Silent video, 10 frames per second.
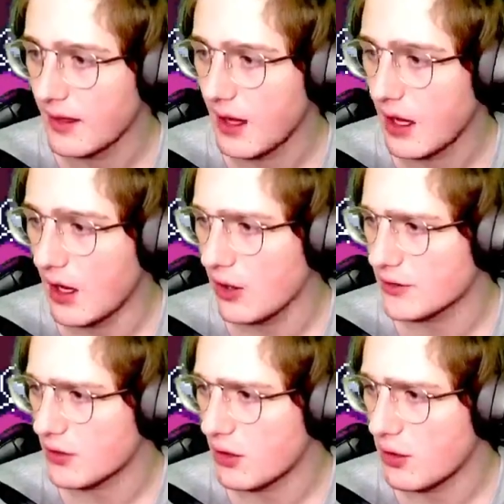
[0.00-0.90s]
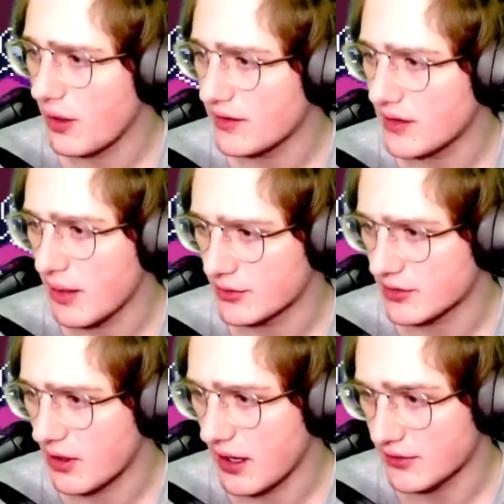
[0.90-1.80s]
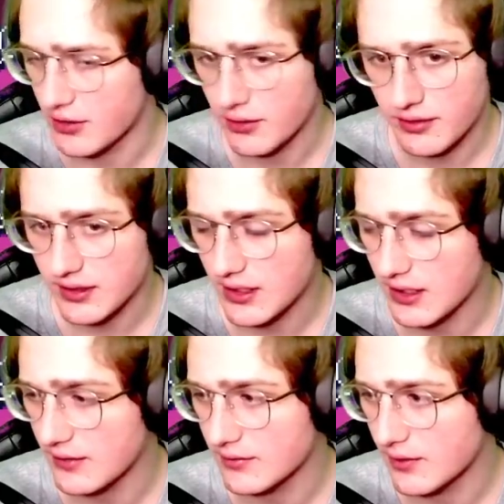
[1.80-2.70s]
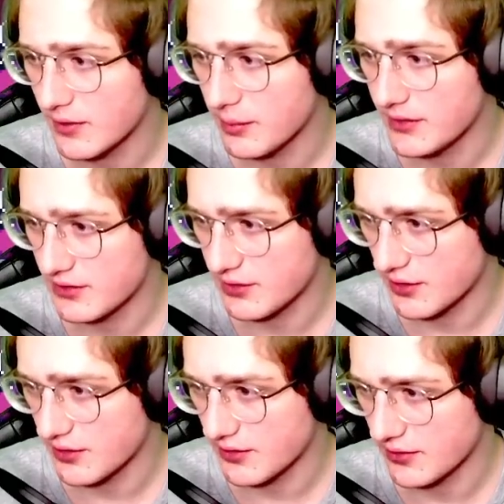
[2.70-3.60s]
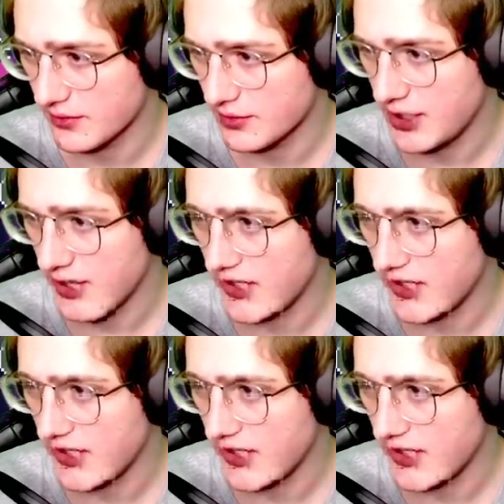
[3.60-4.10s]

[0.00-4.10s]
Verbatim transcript: Uh, also, Coco YT, I'm sorry, I totally uh, missed your chat.